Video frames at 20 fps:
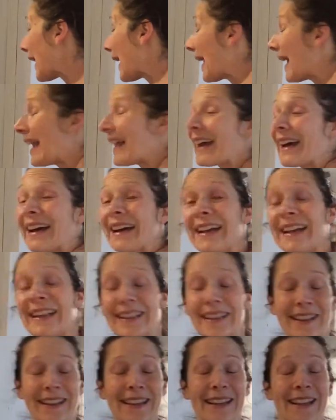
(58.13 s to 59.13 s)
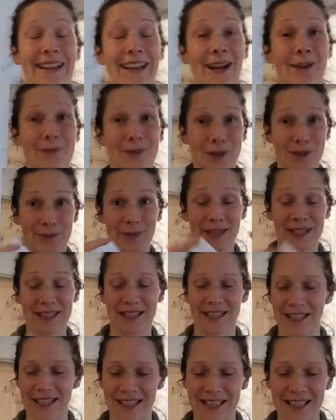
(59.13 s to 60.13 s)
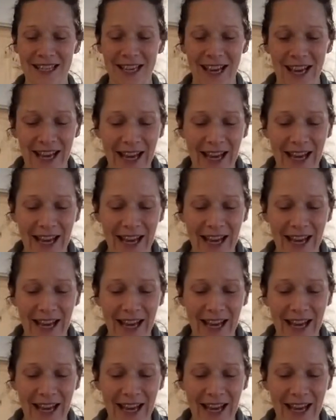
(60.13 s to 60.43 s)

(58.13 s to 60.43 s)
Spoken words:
here in the upper trapezius,